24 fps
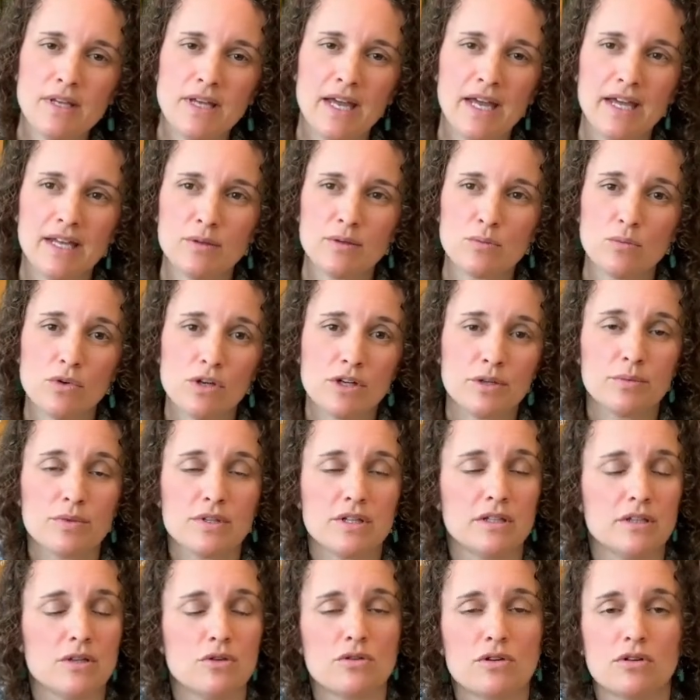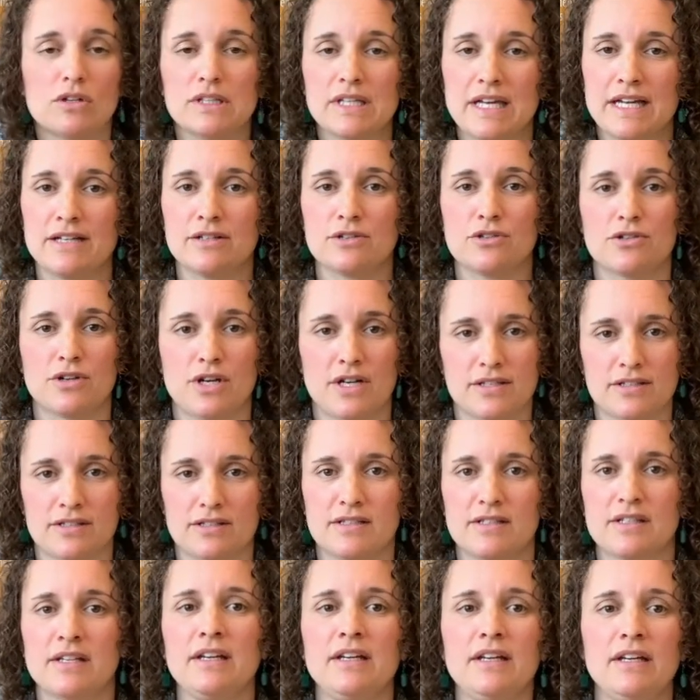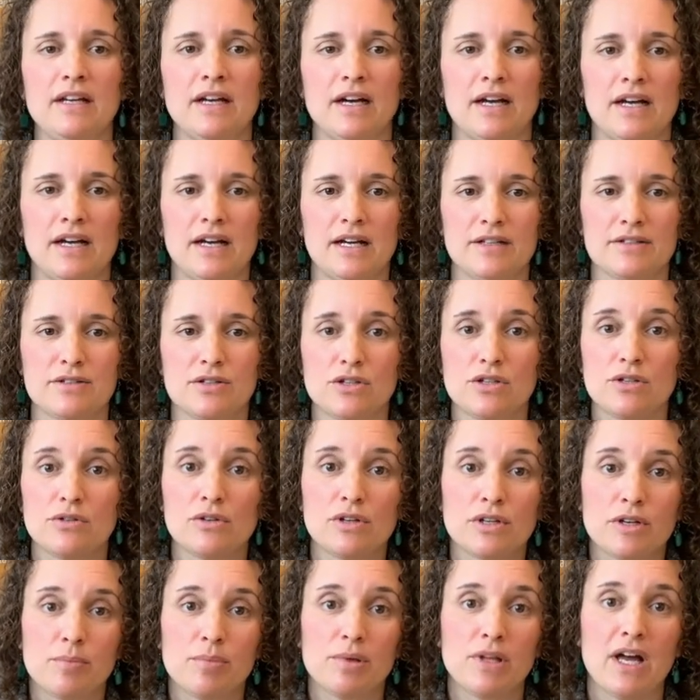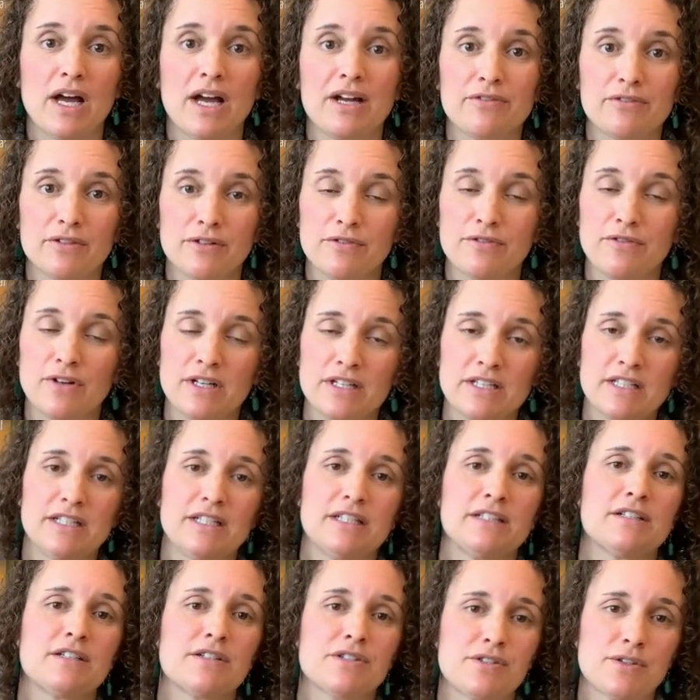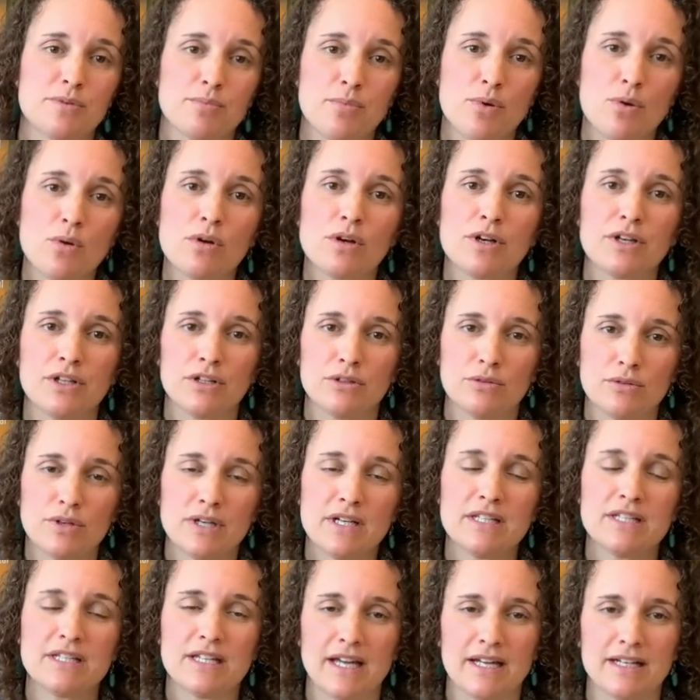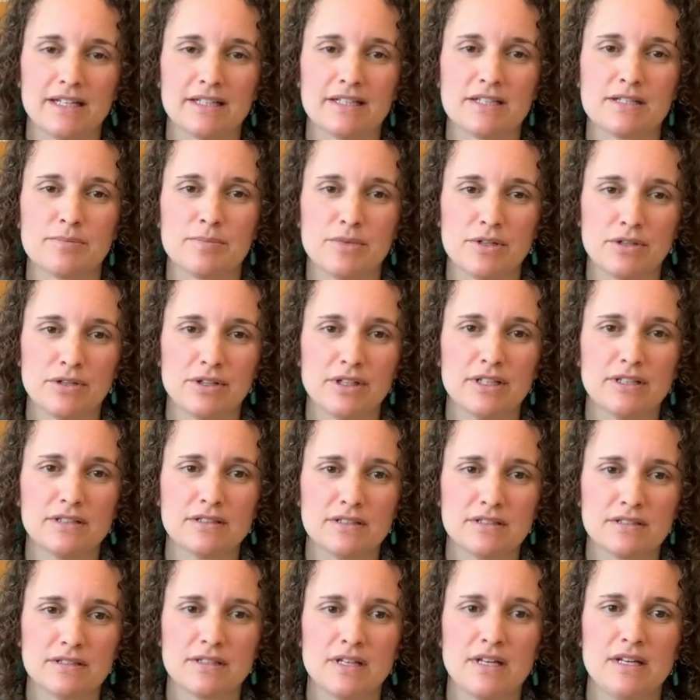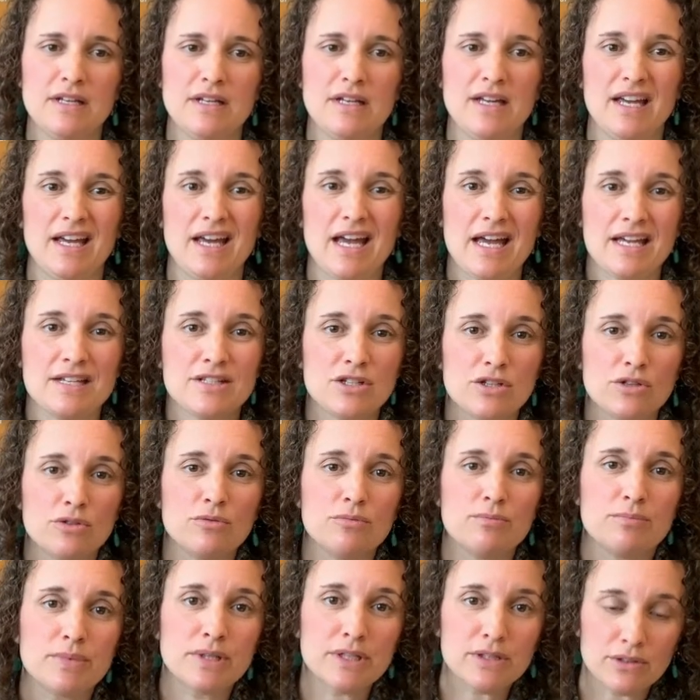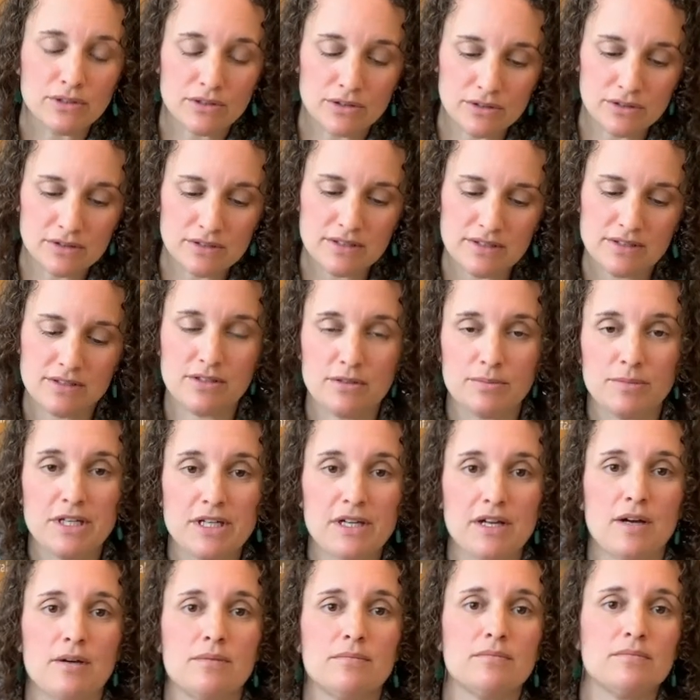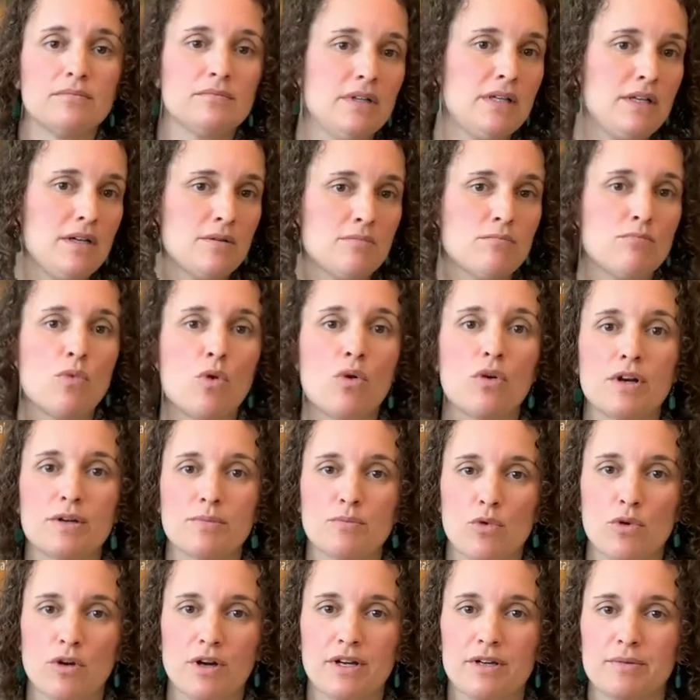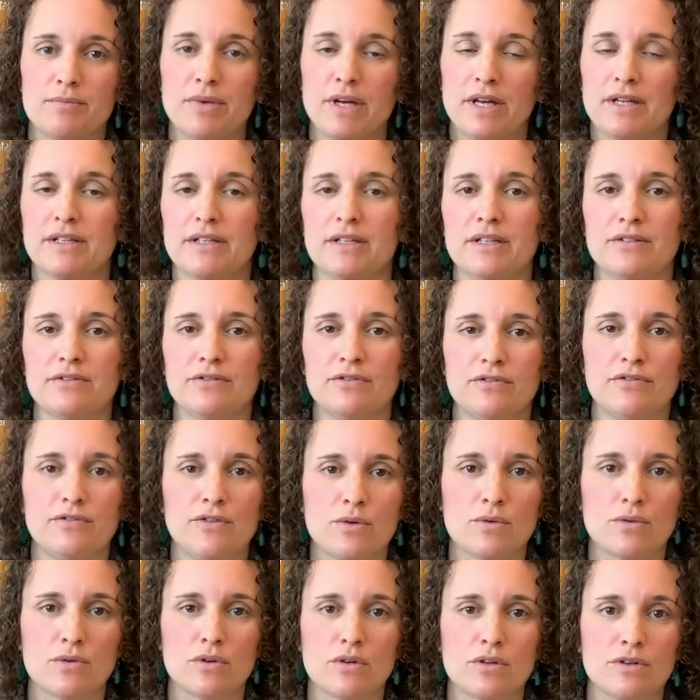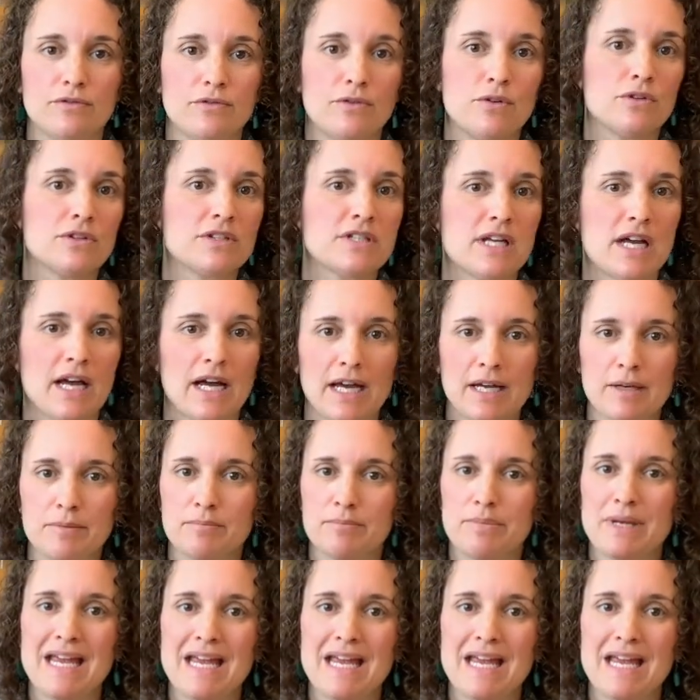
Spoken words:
and work with a local land trust. So you could apply for funding to support you in that experience as you build to become more and more competitive for full-time